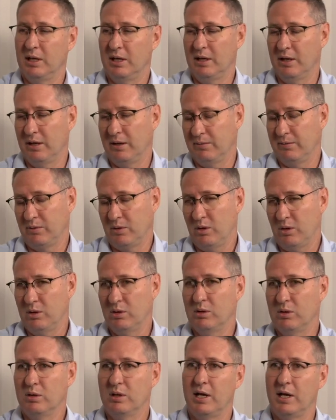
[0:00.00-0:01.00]
uh,
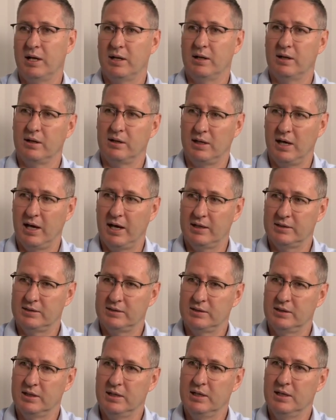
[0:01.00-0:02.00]
coal and
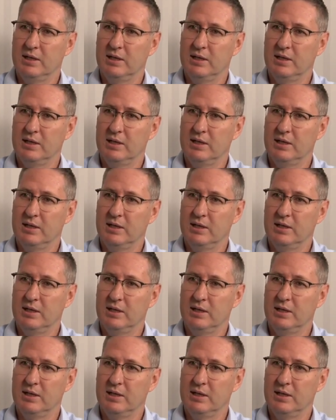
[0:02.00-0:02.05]
gas.